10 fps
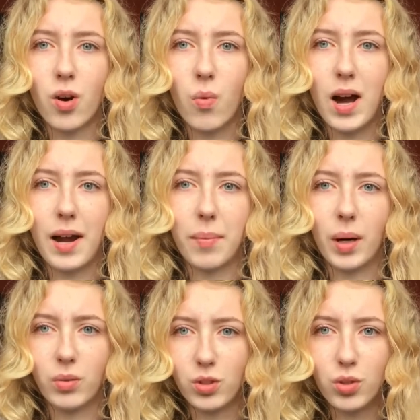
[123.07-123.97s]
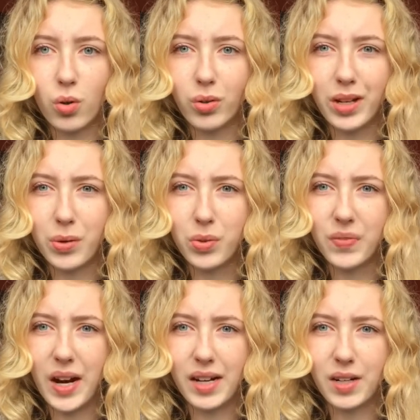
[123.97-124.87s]
know why, but I was just told that he was
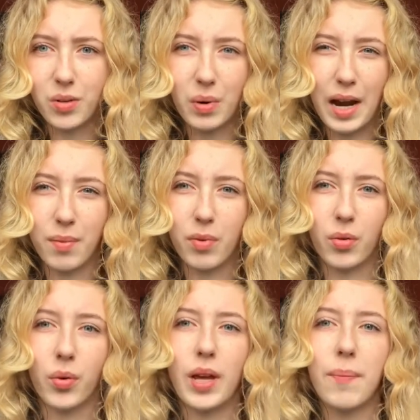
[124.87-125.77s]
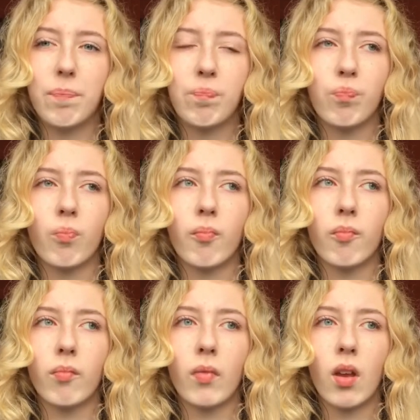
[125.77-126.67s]
fine and to ride him through it.
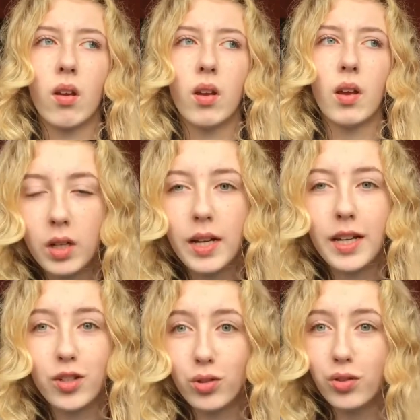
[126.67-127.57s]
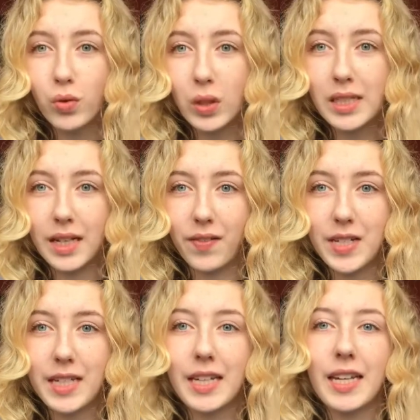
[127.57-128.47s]
In June of
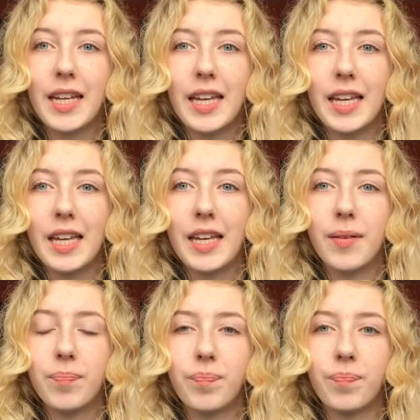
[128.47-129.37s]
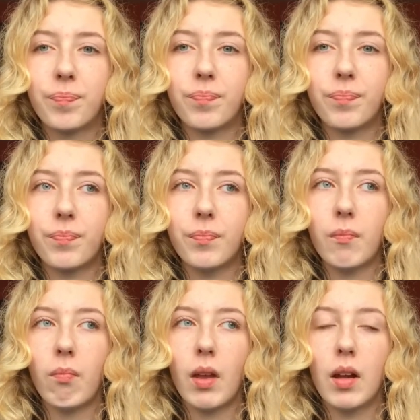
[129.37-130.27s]
2017, he
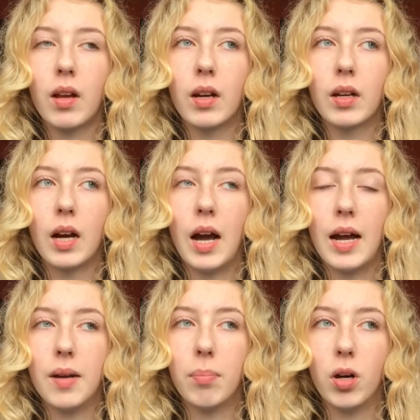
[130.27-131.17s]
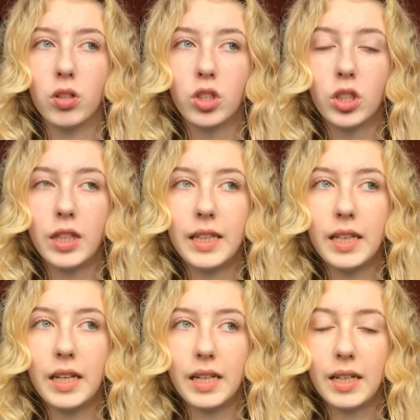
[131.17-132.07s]
got punctured in
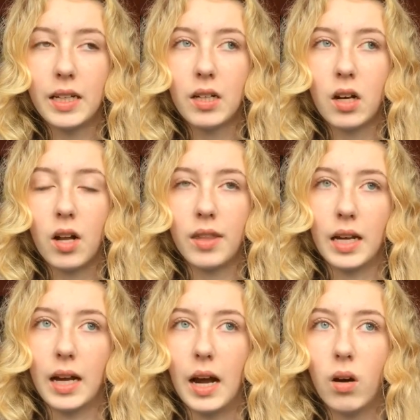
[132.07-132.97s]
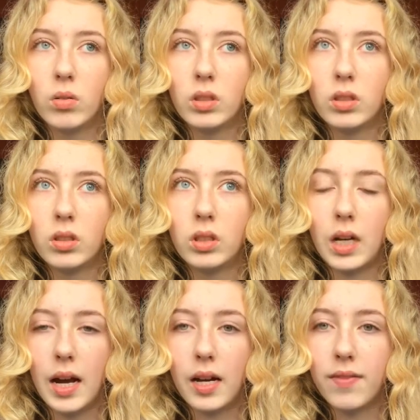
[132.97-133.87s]
the knee on the
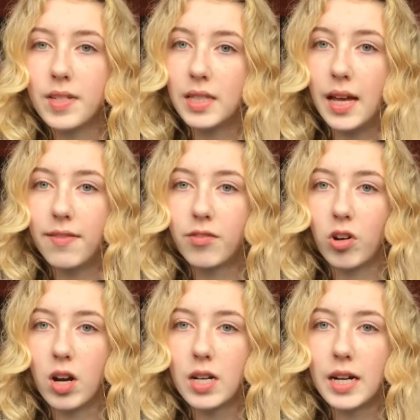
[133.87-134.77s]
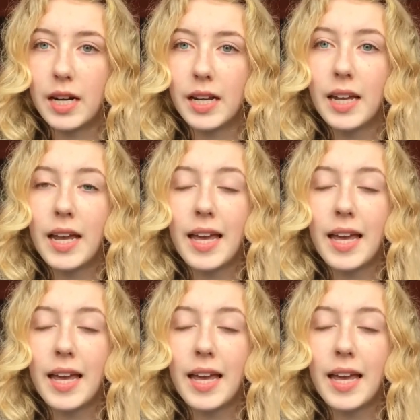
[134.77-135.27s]
outside of his left front knee,